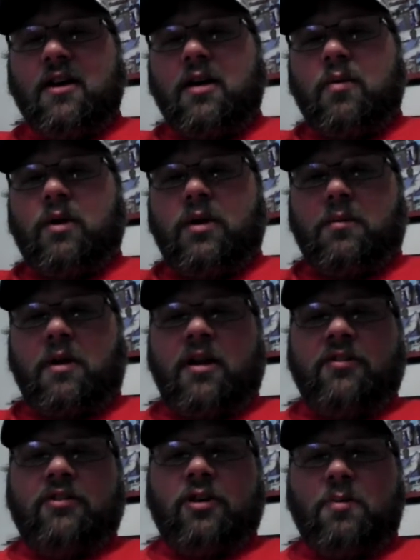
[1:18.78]
will
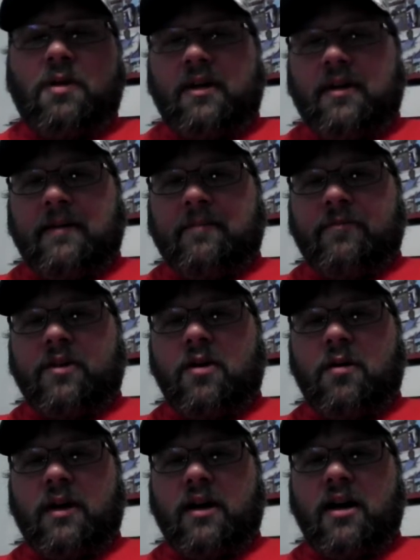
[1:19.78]
also be
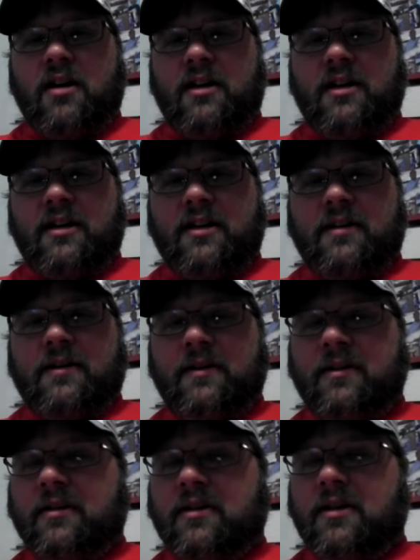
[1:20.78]
going on here
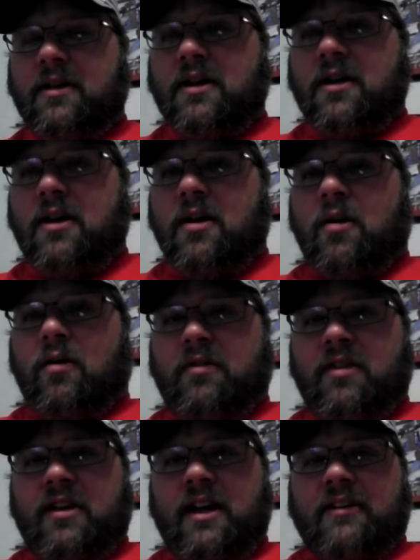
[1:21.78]
over
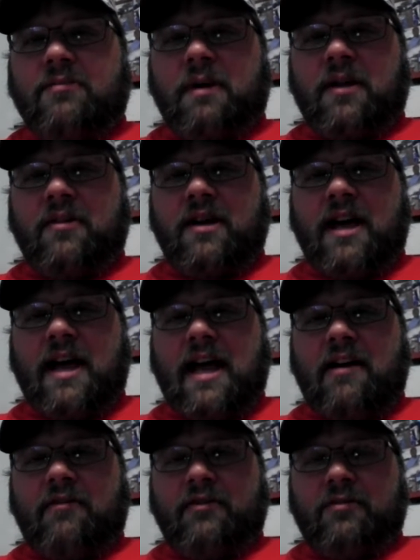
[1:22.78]
the next month and a
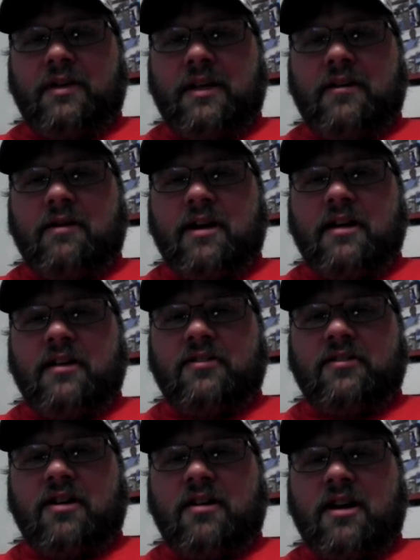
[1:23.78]
half as we get ready to
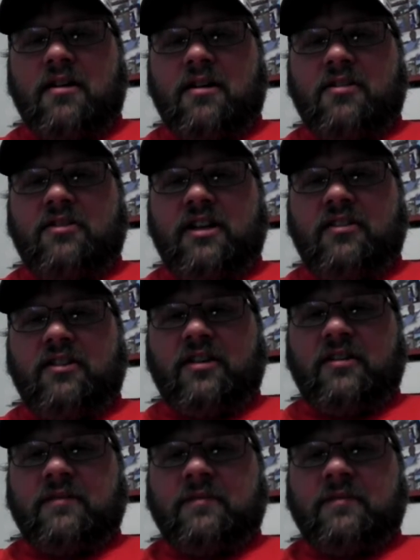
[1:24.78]
start out our season.